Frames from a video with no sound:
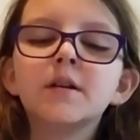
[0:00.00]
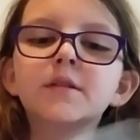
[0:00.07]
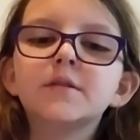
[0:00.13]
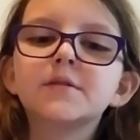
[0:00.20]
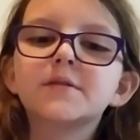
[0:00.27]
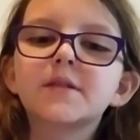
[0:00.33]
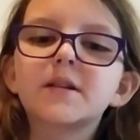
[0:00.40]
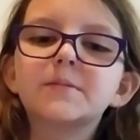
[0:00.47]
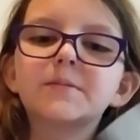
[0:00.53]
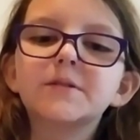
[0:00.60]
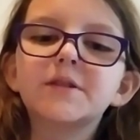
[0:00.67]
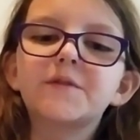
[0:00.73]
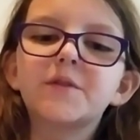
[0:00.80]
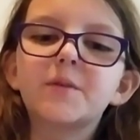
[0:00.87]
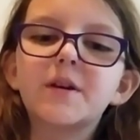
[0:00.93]
there's a couple
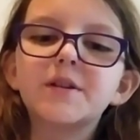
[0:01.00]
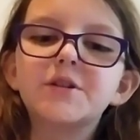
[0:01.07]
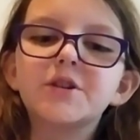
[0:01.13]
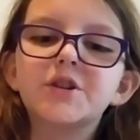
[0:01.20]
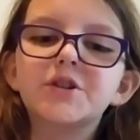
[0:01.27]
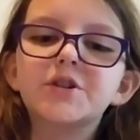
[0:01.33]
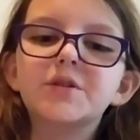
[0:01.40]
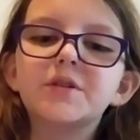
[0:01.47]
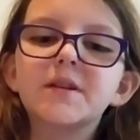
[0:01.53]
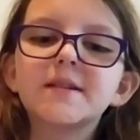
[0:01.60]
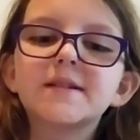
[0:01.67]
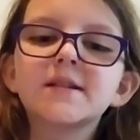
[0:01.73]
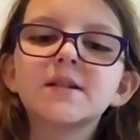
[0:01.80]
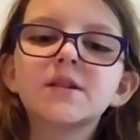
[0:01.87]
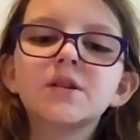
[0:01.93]
different ways you could do
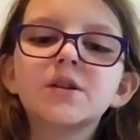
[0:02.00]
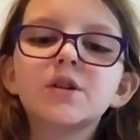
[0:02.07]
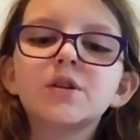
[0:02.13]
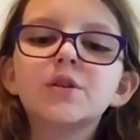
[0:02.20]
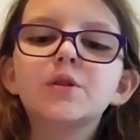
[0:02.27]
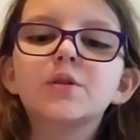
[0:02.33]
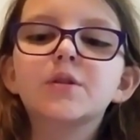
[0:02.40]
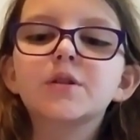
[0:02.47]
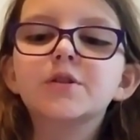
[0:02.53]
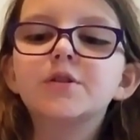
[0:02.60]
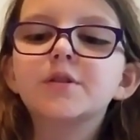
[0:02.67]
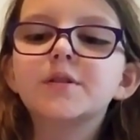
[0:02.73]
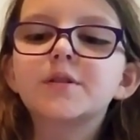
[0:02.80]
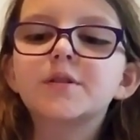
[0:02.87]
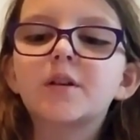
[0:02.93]
this. You could
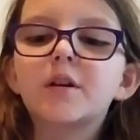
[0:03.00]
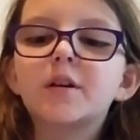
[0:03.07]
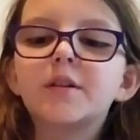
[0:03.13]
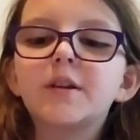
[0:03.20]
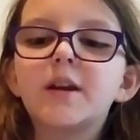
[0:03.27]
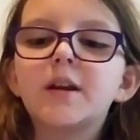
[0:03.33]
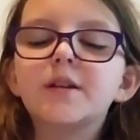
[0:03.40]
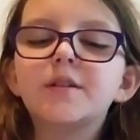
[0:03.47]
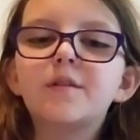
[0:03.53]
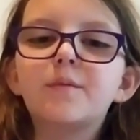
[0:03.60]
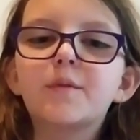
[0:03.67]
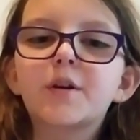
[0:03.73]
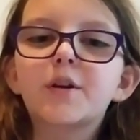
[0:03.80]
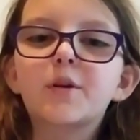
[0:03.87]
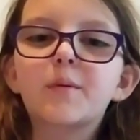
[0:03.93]
just start on the end and
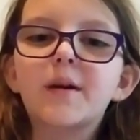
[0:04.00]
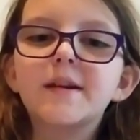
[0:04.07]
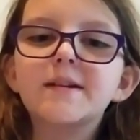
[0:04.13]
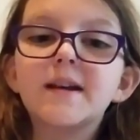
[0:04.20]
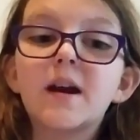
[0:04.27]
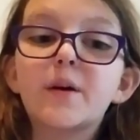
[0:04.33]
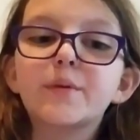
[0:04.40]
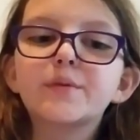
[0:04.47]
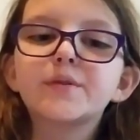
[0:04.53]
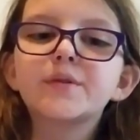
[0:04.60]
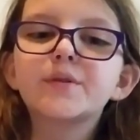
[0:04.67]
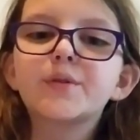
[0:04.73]
work your way down.